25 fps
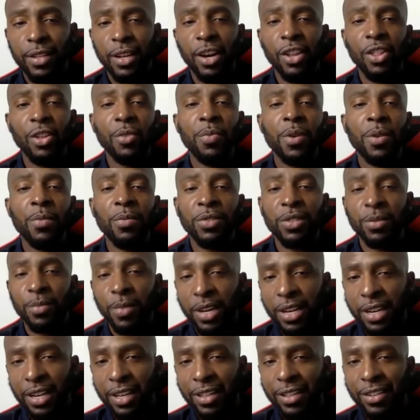other people's
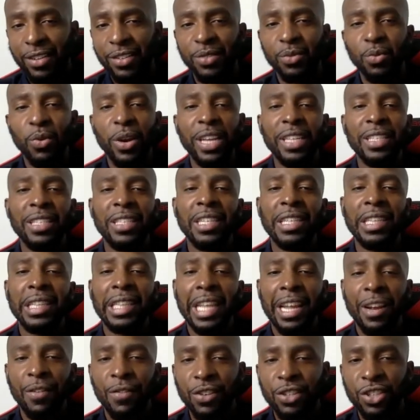money. There's ways to
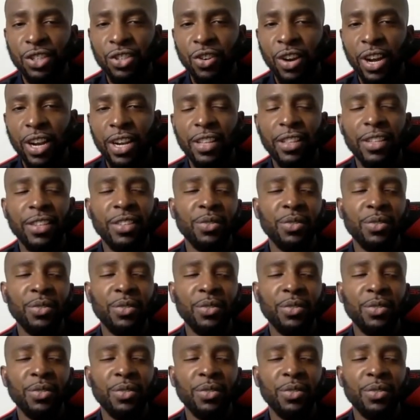leverage credit.